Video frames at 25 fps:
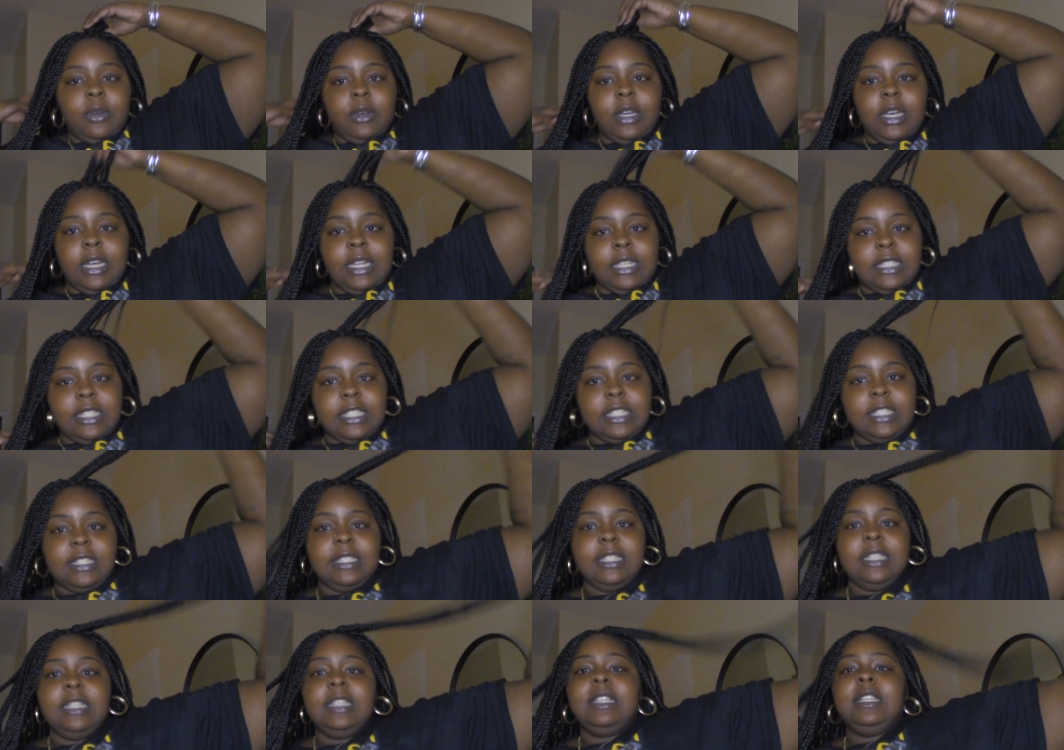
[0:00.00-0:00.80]
I
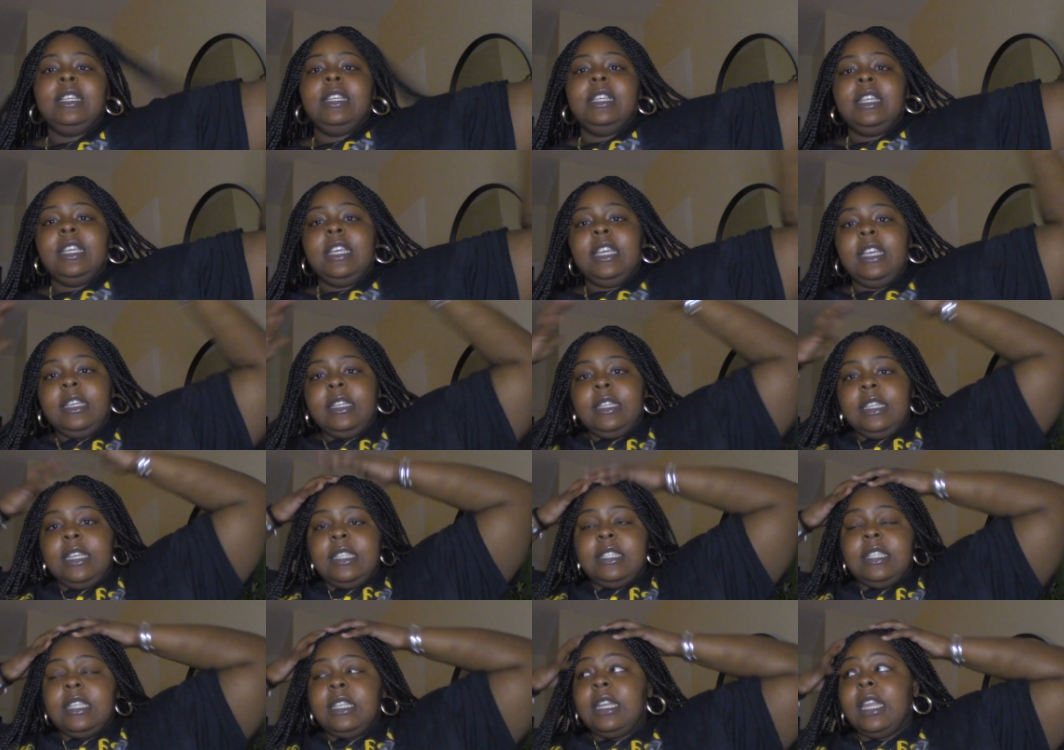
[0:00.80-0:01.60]
just it,
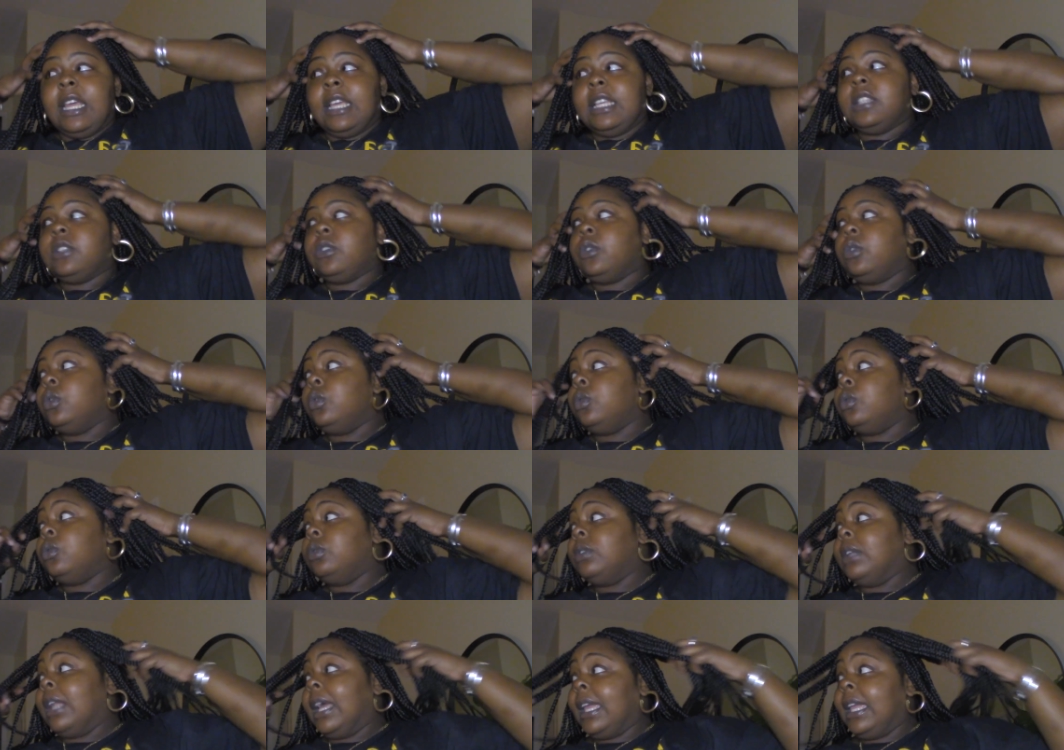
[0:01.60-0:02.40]
it's a nice cool
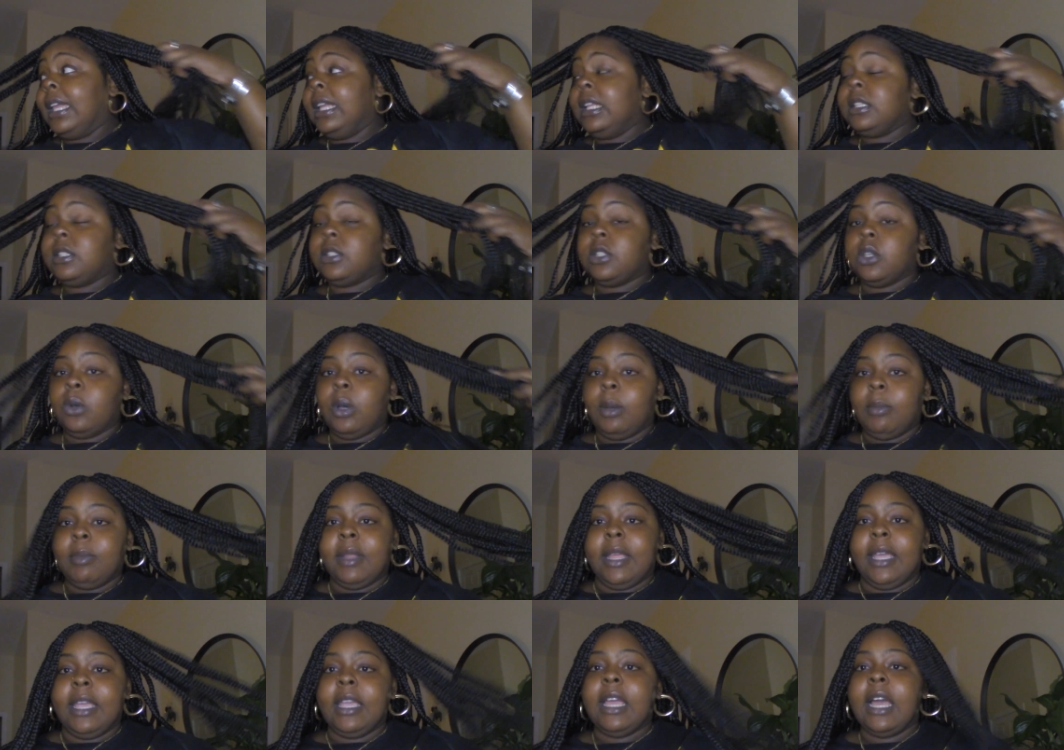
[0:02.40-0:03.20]
night, so I'm
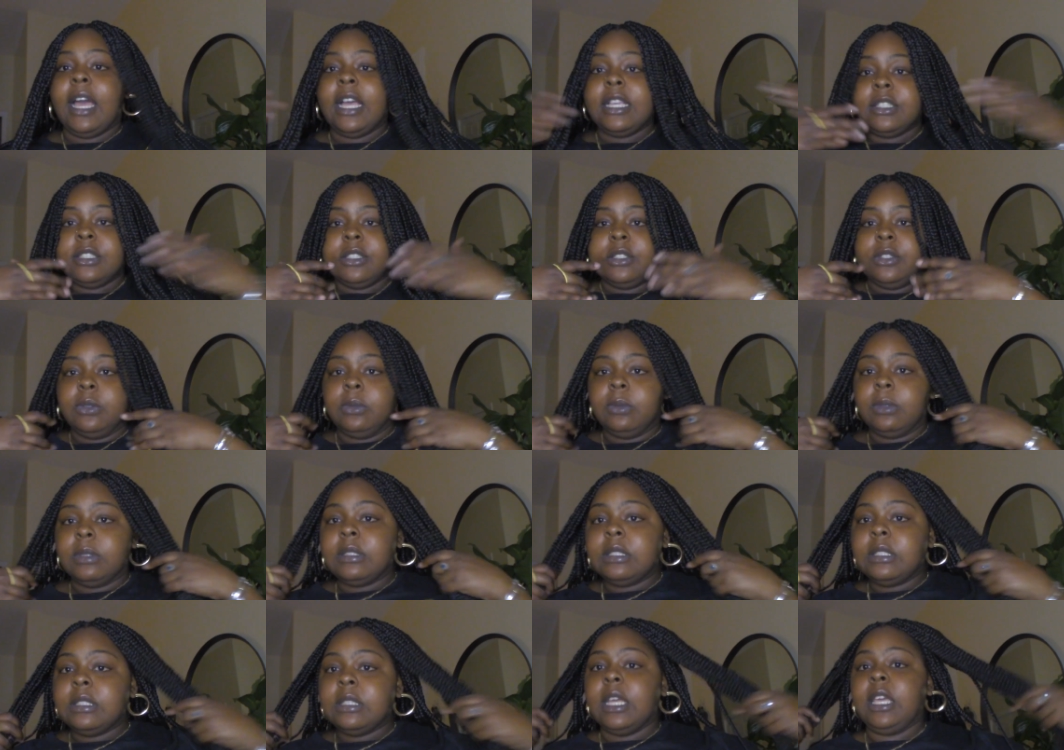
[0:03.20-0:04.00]
like I should do it
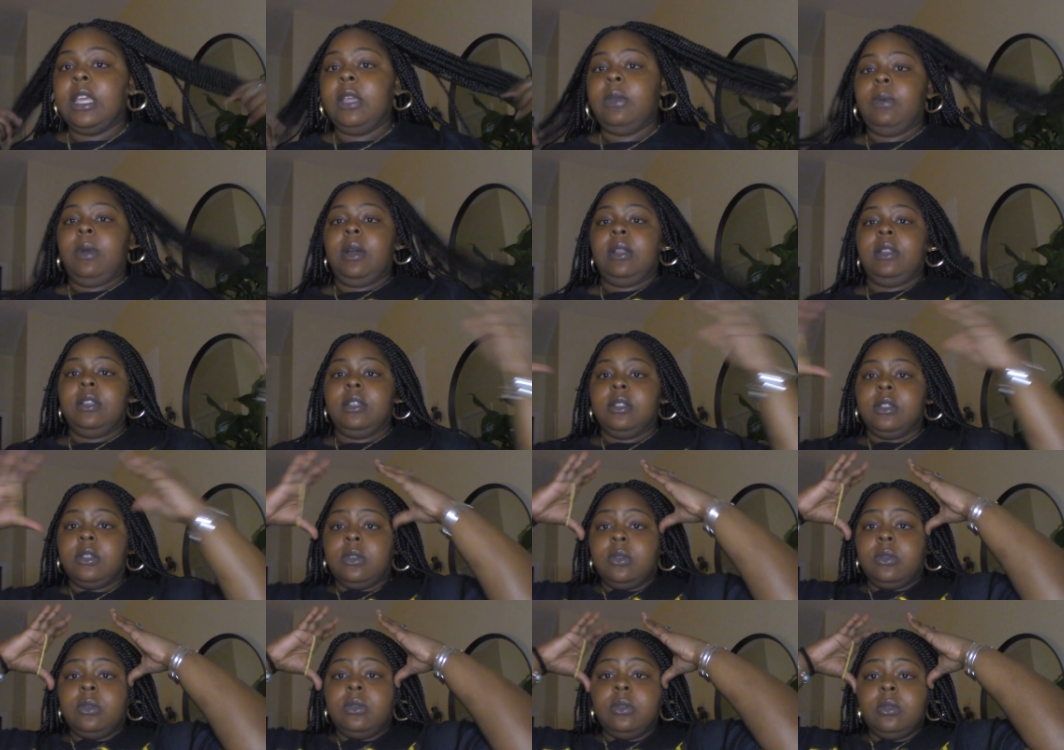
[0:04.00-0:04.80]
tonight while it's
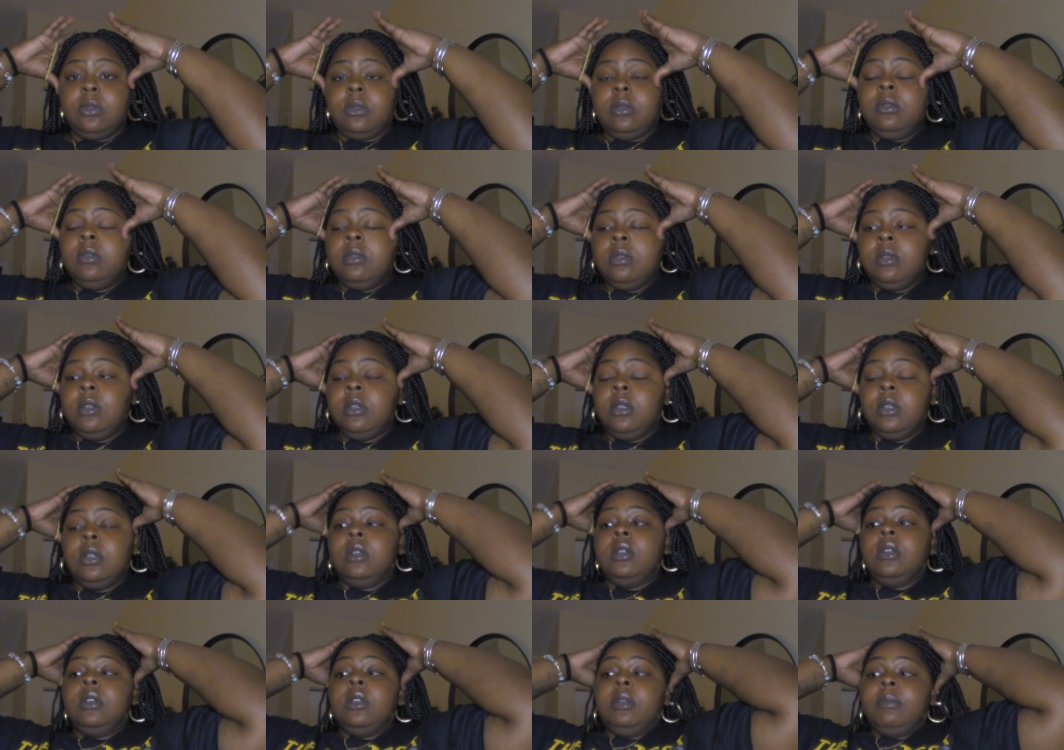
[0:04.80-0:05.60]
cool
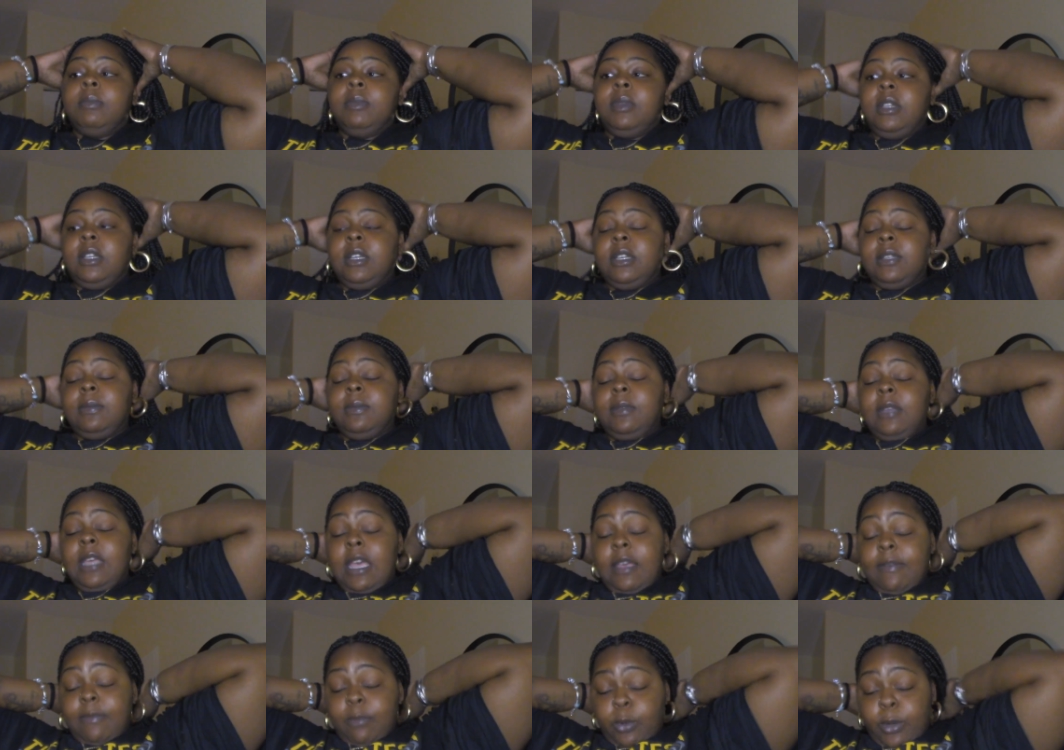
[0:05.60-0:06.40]
because we
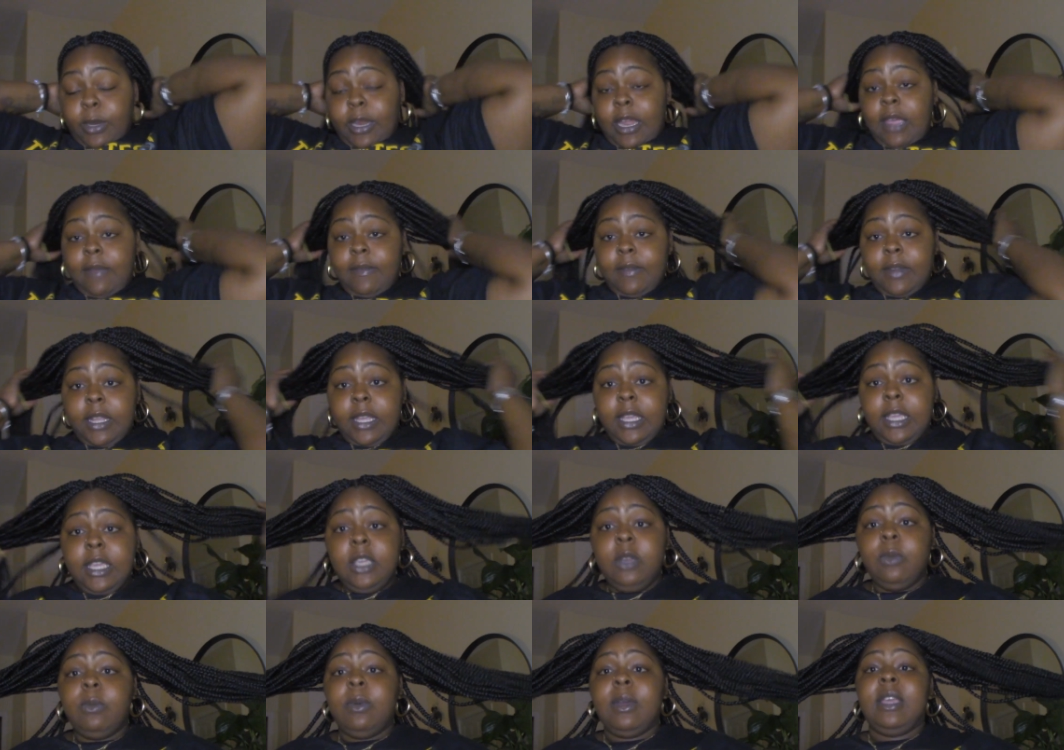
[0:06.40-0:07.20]
have we're having a
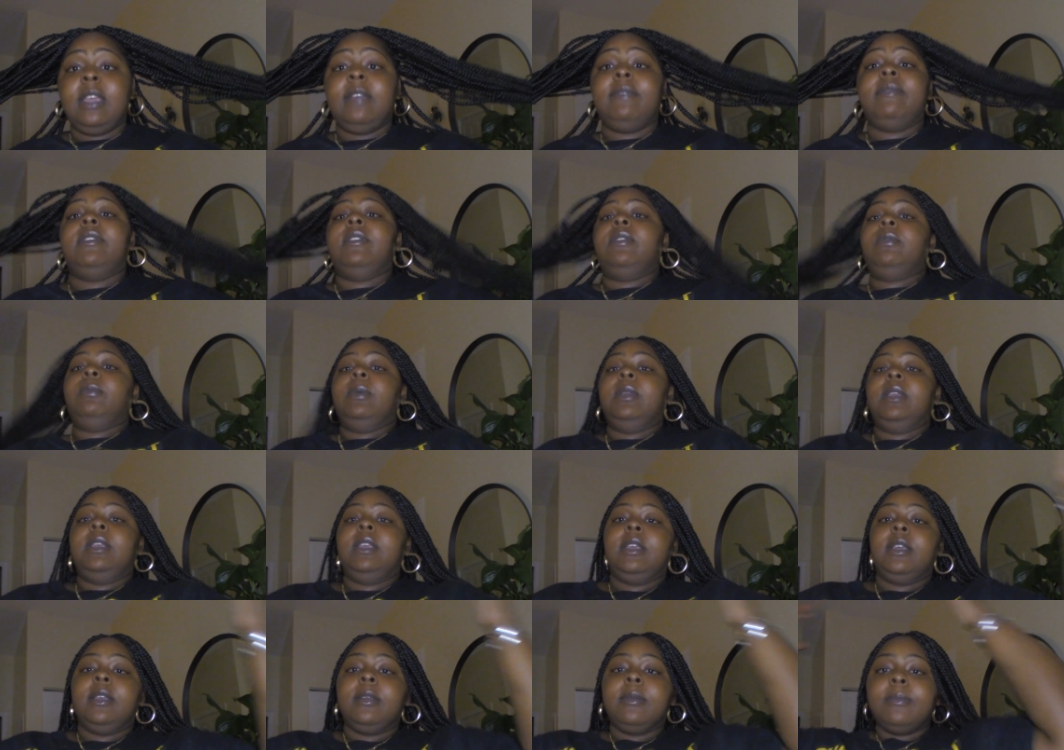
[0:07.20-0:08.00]
heat wave this
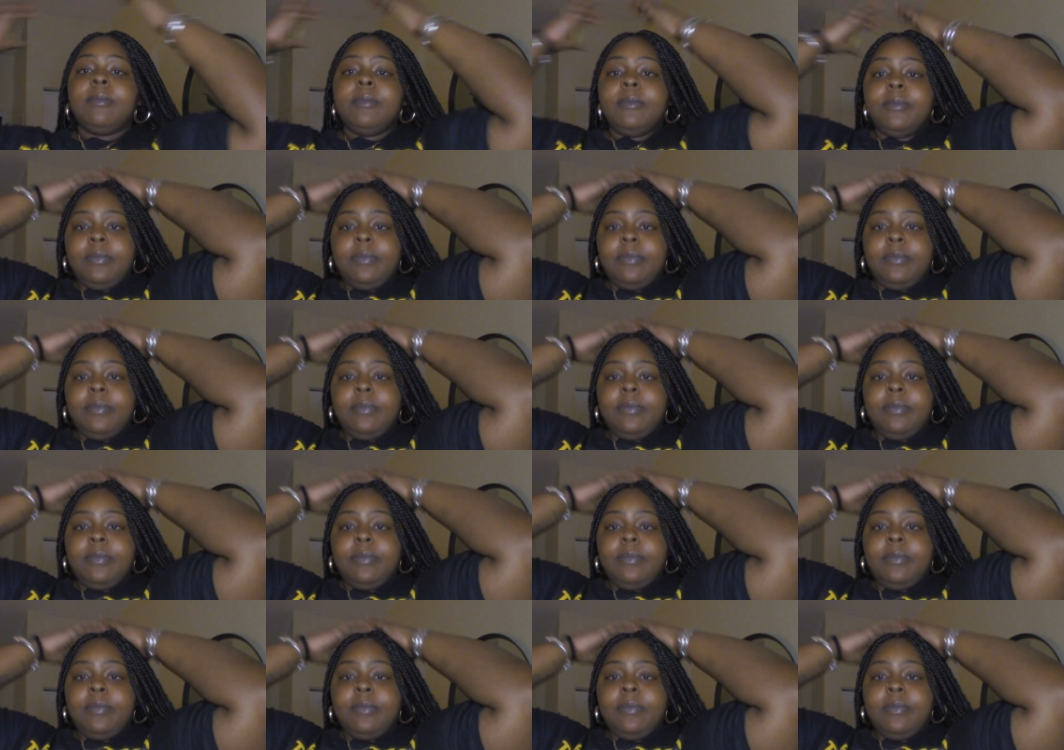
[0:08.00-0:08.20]
weekend.